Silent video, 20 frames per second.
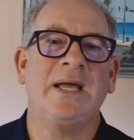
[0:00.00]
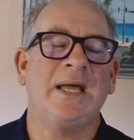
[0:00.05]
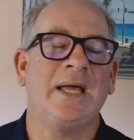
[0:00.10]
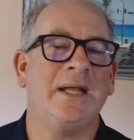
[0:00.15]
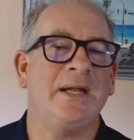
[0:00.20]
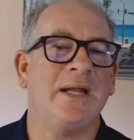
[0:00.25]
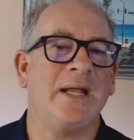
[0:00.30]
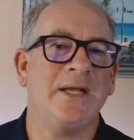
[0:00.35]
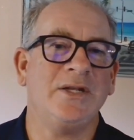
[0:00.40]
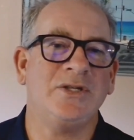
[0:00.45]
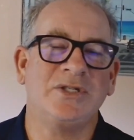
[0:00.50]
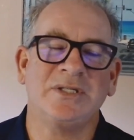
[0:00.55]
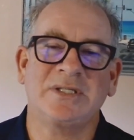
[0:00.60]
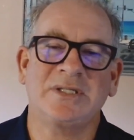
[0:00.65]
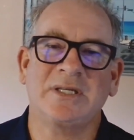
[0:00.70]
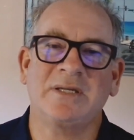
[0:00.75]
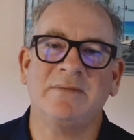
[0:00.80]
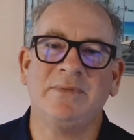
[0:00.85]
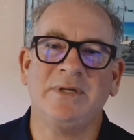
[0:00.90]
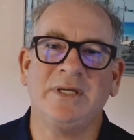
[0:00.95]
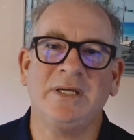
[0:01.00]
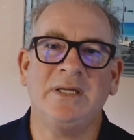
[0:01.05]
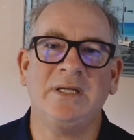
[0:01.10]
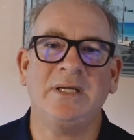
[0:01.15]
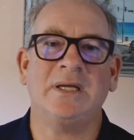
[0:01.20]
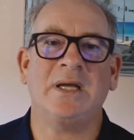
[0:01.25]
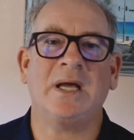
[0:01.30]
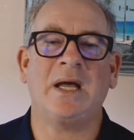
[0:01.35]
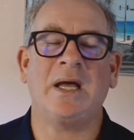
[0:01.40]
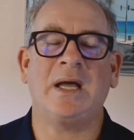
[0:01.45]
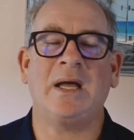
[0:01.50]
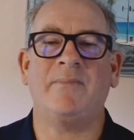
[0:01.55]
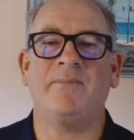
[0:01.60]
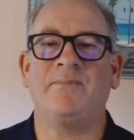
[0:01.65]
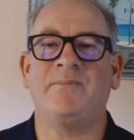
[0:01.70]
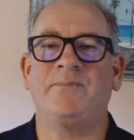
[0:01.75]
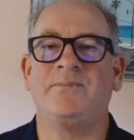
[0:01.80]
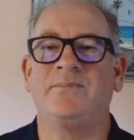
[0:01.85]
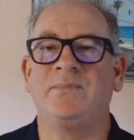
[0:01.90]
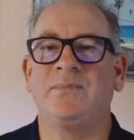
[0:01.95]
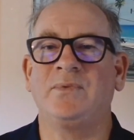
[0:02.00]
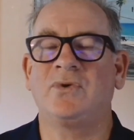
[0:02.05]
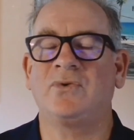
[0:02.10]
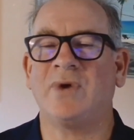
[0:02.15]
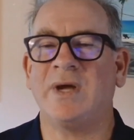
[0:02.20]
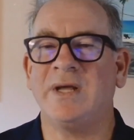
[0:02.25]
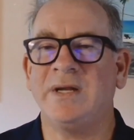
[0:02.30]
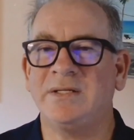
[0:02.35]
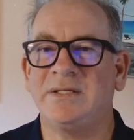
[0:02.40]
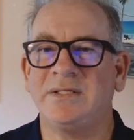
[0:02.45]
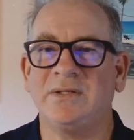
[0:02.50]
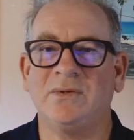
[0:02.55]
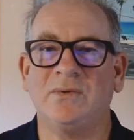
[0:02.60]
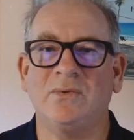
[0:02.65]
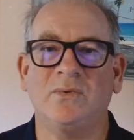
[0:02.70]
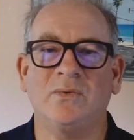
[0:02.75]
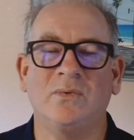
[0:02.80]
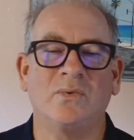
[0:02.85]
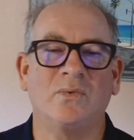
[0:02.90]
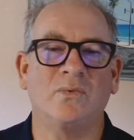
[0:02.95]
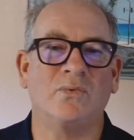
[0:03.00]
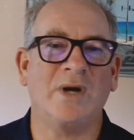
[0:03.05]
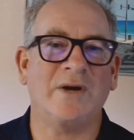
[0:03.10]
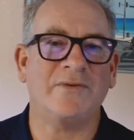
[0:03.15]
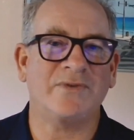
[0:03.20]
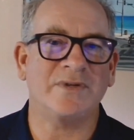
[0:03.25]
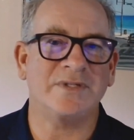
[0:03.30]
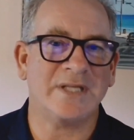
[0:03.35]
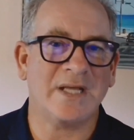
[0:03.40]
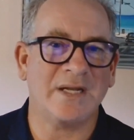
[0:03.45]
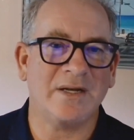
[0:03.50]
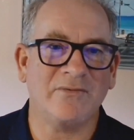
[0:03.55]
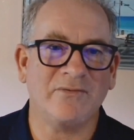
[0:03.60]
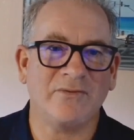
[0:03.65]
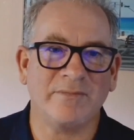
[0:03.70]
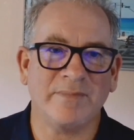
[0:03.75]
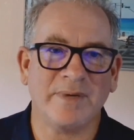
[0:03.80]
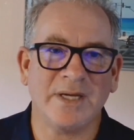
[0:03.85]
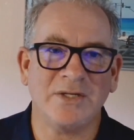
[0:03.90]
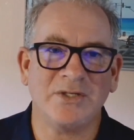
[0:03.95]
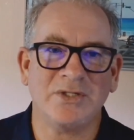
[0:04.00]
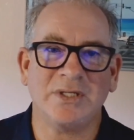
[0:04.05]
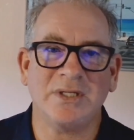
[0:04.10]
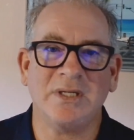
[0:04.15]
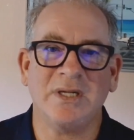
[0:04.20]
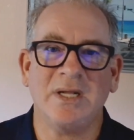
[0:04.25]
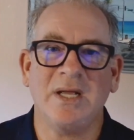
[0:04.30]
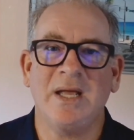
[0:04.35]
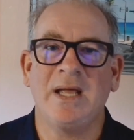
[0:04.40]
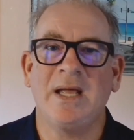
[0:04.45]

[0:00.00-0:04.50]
And agents can be created to reference that information